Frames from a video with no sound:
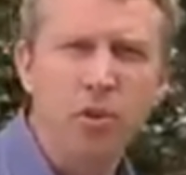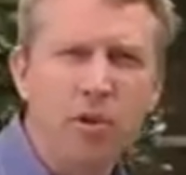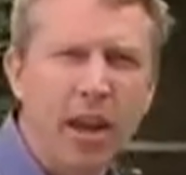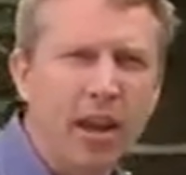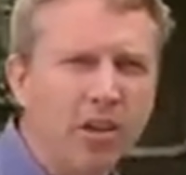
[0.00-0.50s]

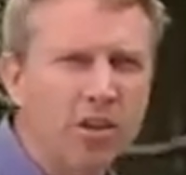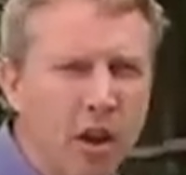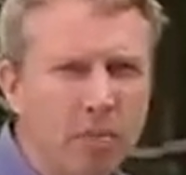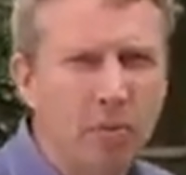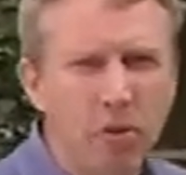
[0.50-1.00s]
UK
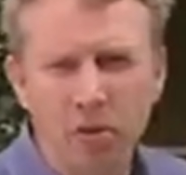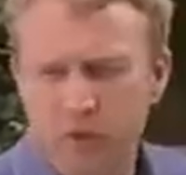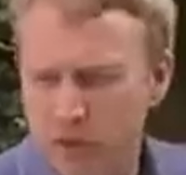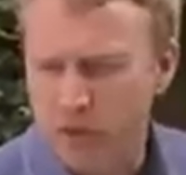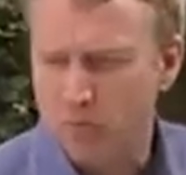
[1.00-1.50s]
examples
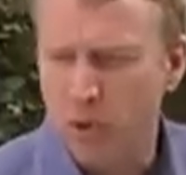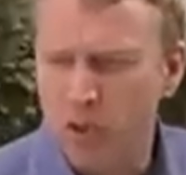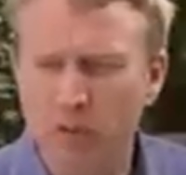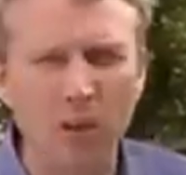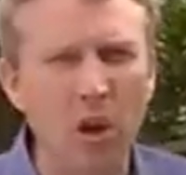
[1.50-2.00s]
of this
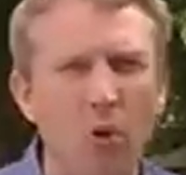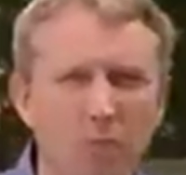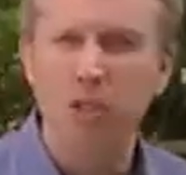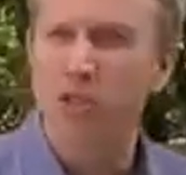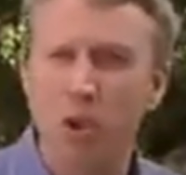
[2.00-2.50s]
model have long
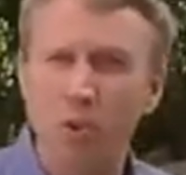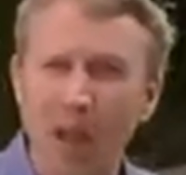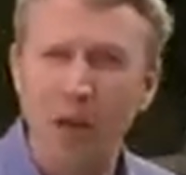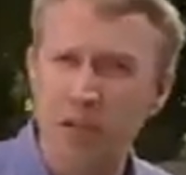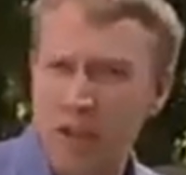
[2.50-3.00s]
been sold
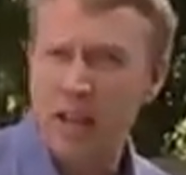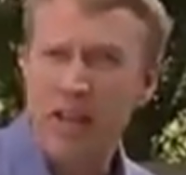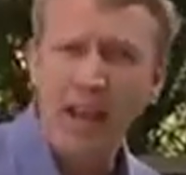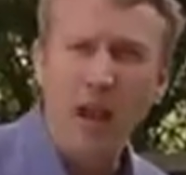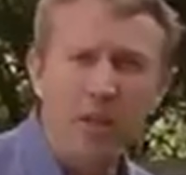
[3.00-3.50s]
out
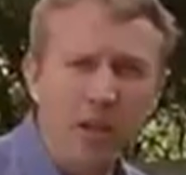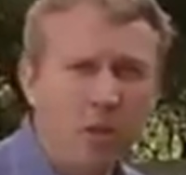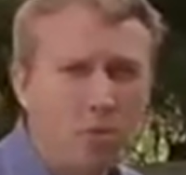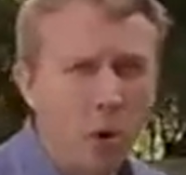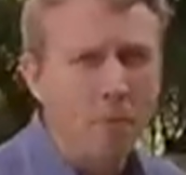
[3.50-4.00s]
and Audi
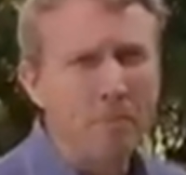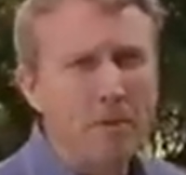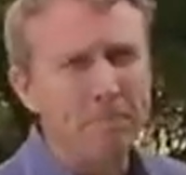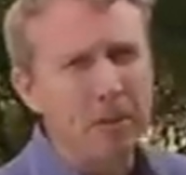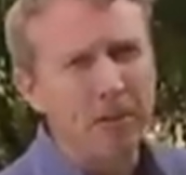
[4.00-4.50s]
won't
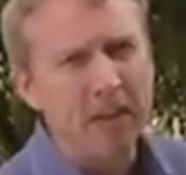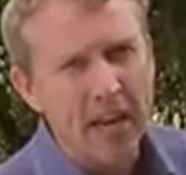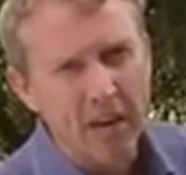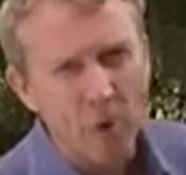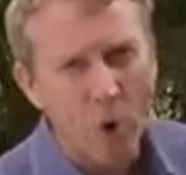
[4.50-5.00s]
be building
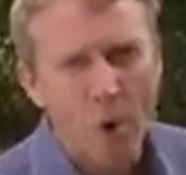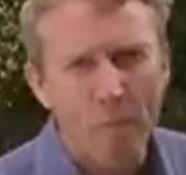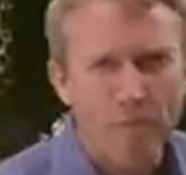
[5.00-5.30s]
any more.